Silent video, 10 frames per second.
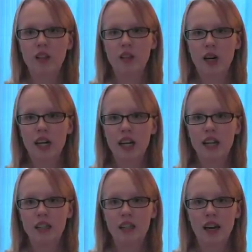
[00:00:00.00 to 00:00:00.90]
So all I
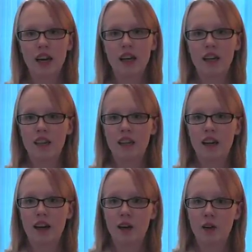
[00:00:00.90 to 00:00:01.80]
can say is
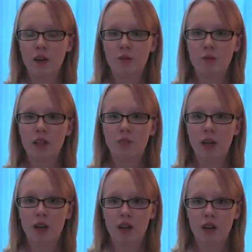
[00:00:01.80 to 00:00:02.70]
that I hope in
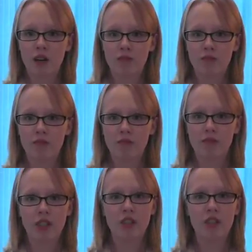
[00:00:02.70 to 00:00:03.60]
my heart
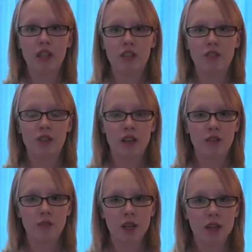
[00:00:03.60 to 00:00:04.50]
that she can
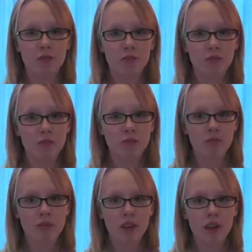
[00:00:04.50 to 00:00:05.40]
forgive me.
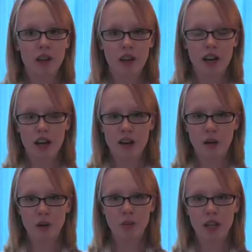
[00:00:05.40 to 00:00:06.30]
And I
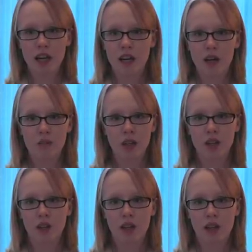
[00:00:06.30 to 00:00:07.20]
hope that I did not
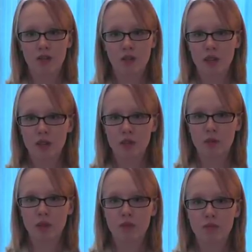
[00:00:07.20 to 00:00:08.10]
make her life
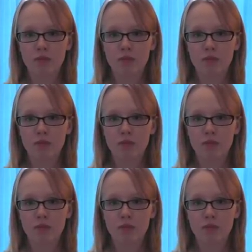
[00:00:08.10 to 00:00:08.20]
miserable.